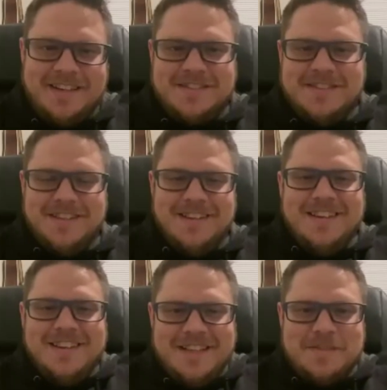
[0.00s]
And
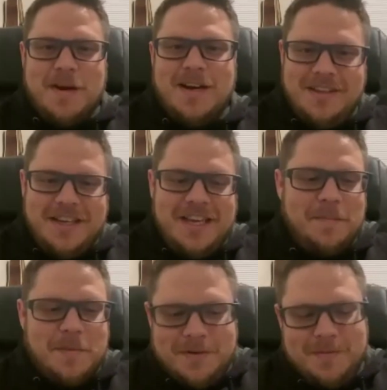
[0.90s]
it's barely a
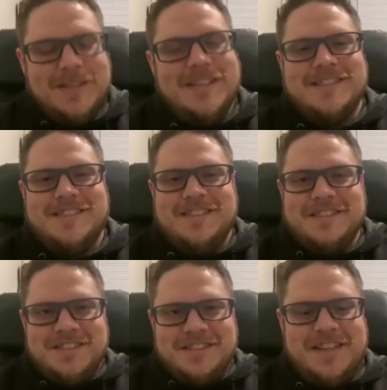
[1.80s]
keeper, but it's
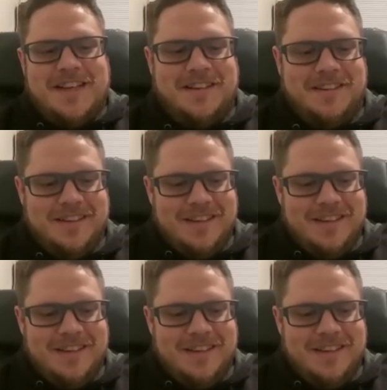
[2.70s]
just that